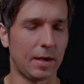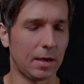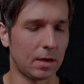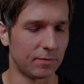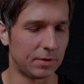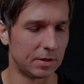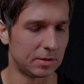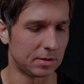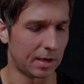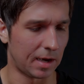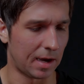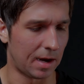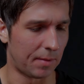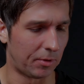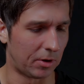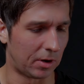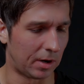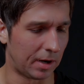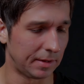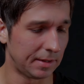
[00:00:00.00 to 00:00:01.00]
think of this
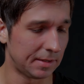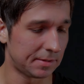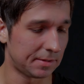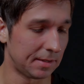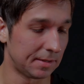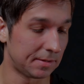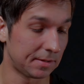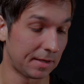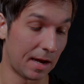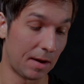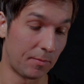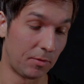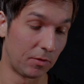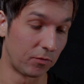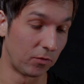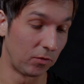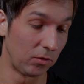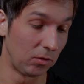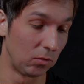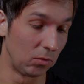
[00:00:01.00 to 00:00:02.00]
camera, and is this
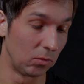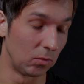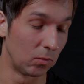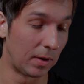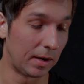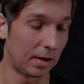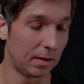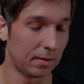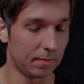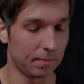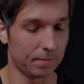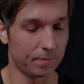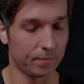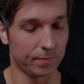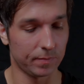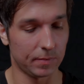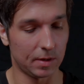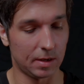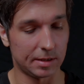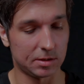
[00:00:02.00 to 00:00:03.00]
camera for you? Well,
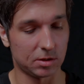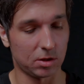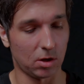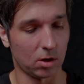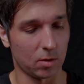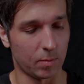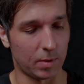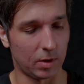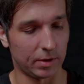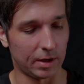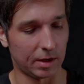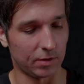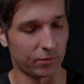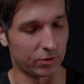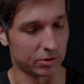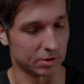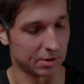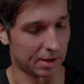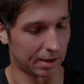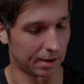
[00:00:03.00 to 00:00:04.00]
let's talk about that
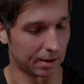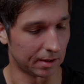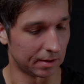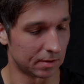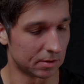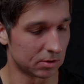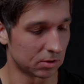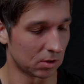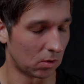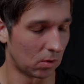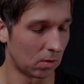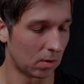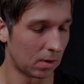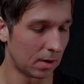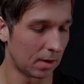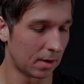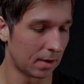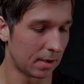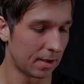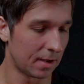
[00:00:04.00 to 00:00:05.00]
for a second.
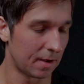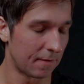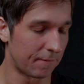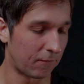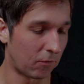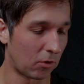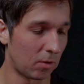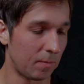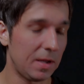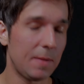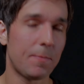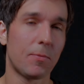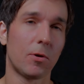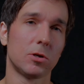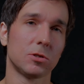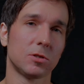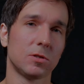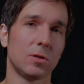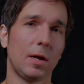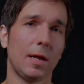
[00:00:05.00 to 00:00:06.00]
So for me
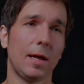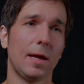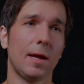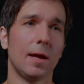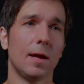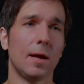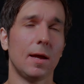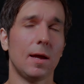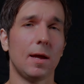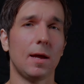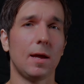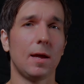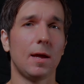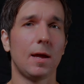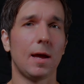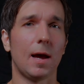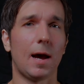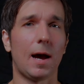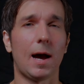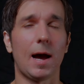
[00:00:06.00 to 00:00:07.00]
personally,
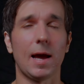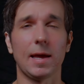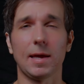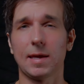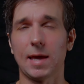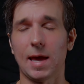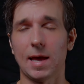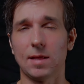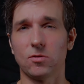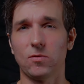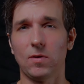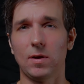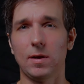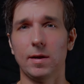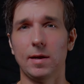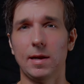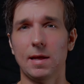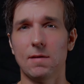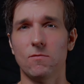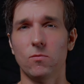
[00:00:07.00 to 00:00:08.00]
I can't
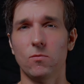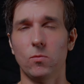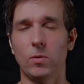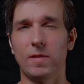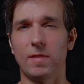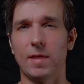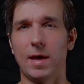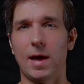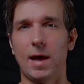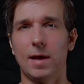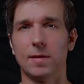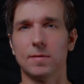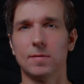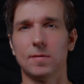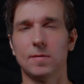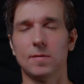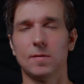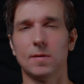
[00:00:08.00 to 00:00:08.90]
really live with that